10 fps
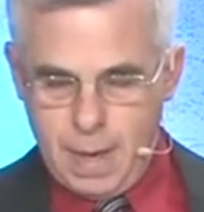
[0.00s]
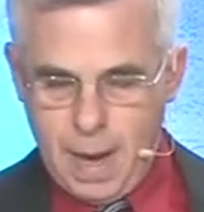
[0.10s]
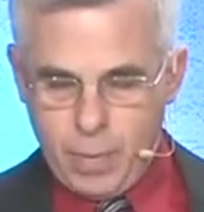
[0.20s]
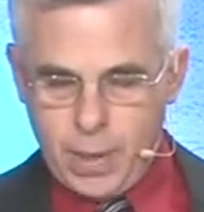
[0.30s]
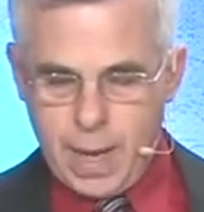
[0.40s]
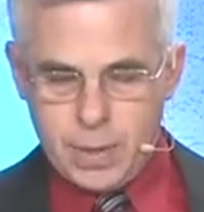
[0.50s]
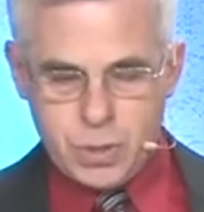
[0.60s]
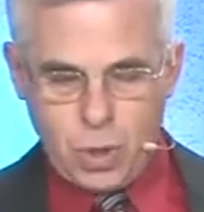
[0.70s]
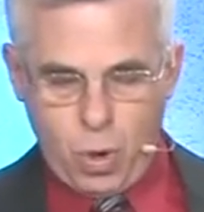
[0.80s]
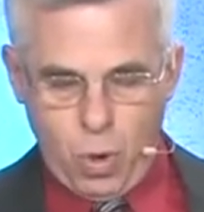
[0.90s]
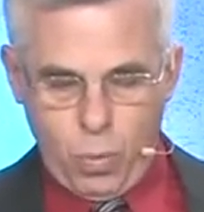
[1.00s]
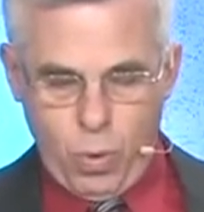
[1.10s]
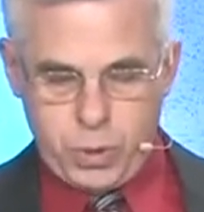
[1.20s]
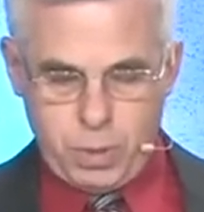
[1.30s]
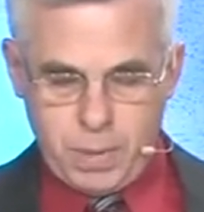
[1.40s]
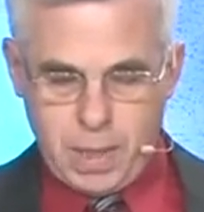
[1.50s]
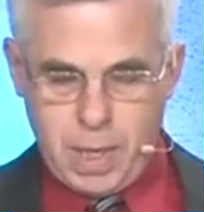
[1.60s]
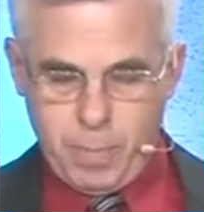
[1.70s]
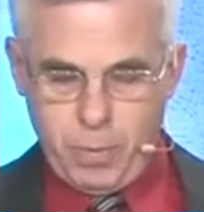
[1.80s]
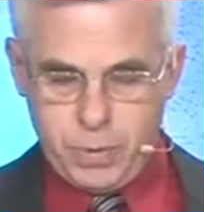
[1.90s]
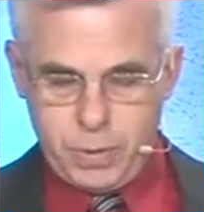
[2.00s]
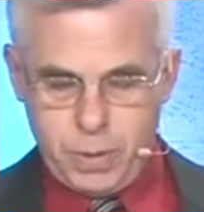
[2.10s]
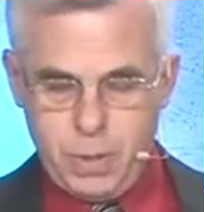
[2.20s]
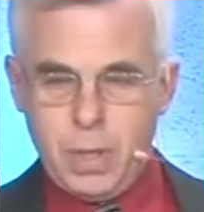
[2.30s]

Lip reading: I renounce the whole worship of the Hebrews,